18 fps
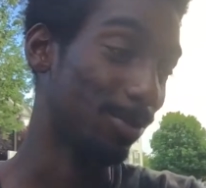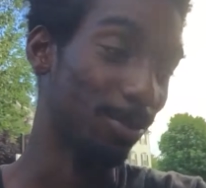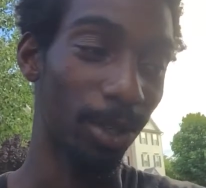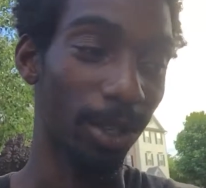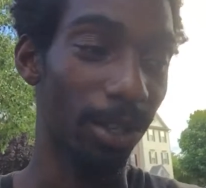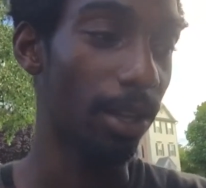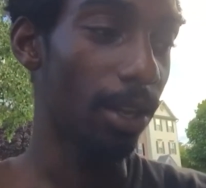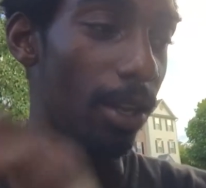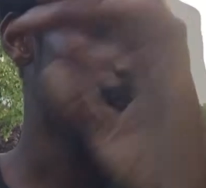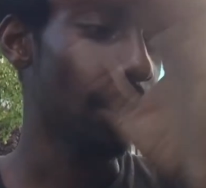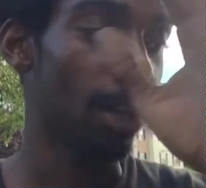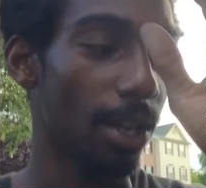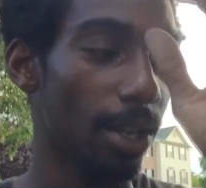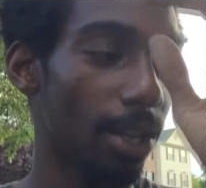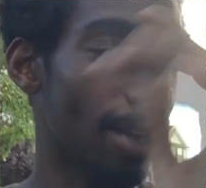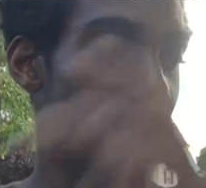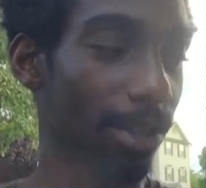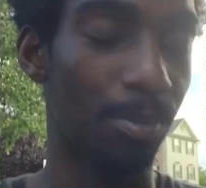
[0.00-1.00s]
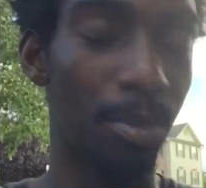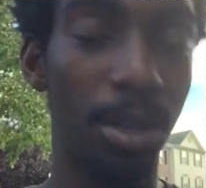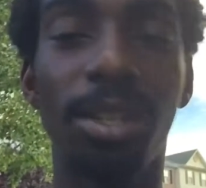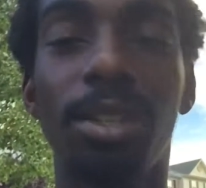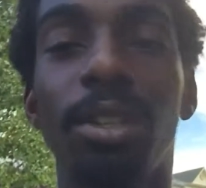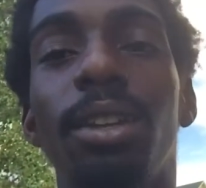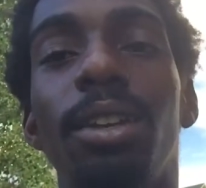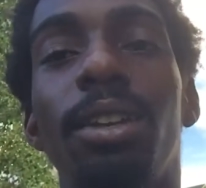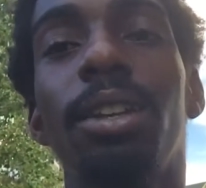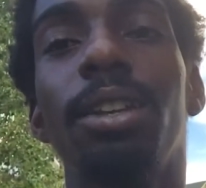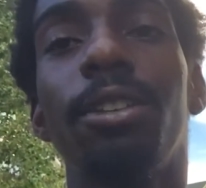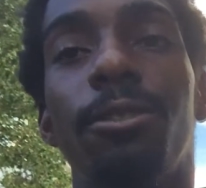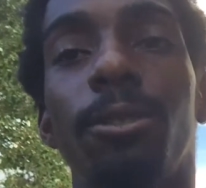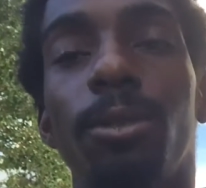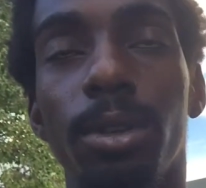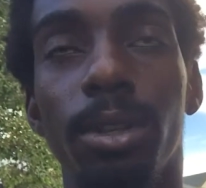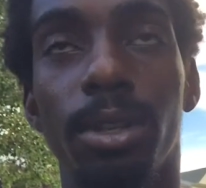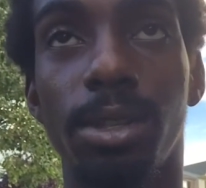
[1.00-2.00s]
but yeah, it's basically an
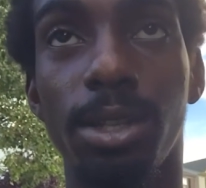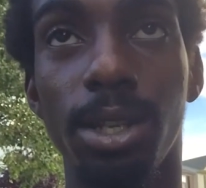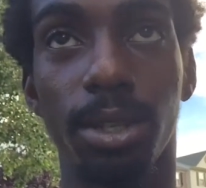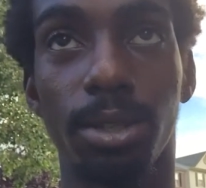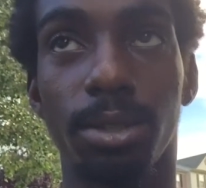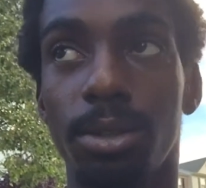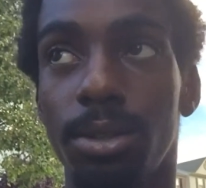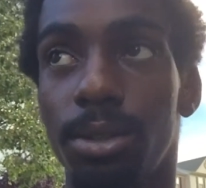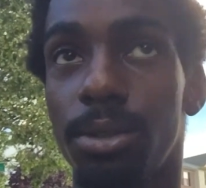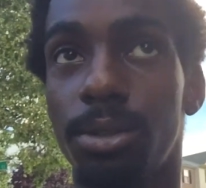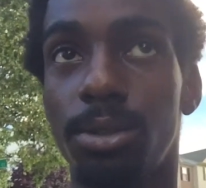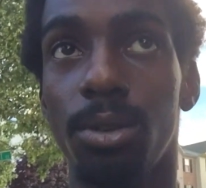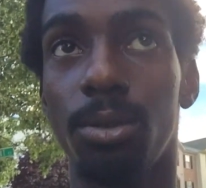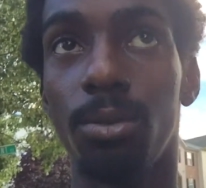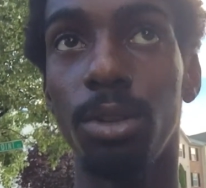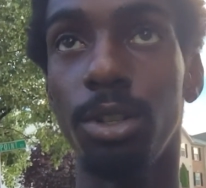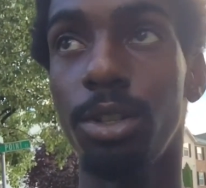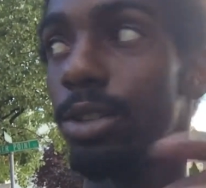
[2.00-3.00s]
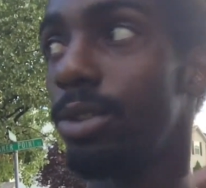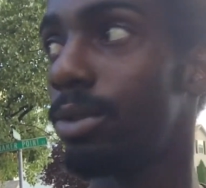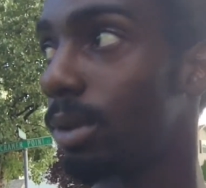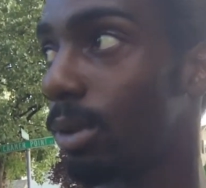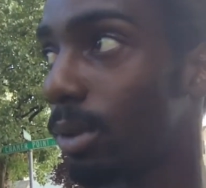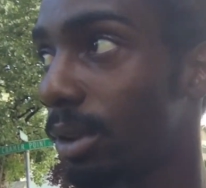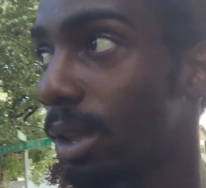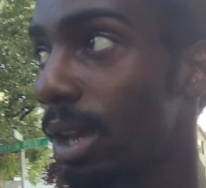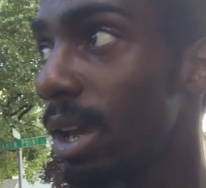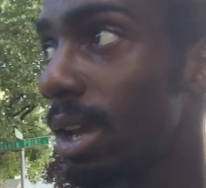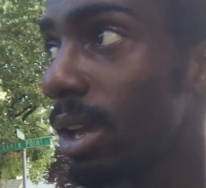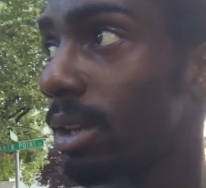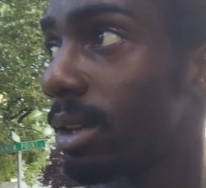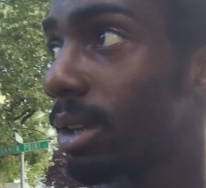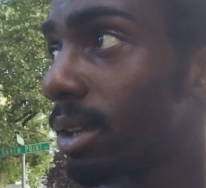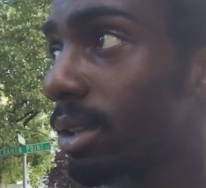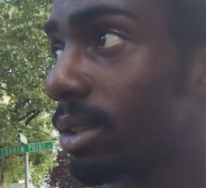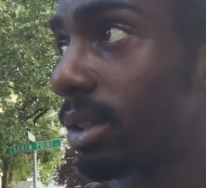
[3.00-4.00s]
E46. So once you know that,
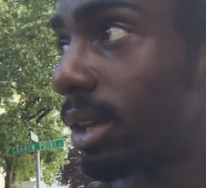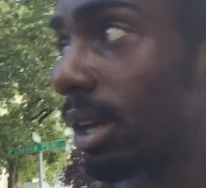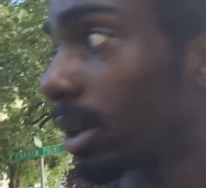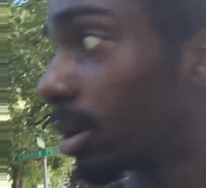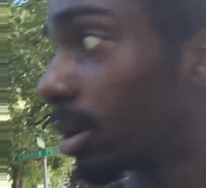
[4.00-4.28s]
it's like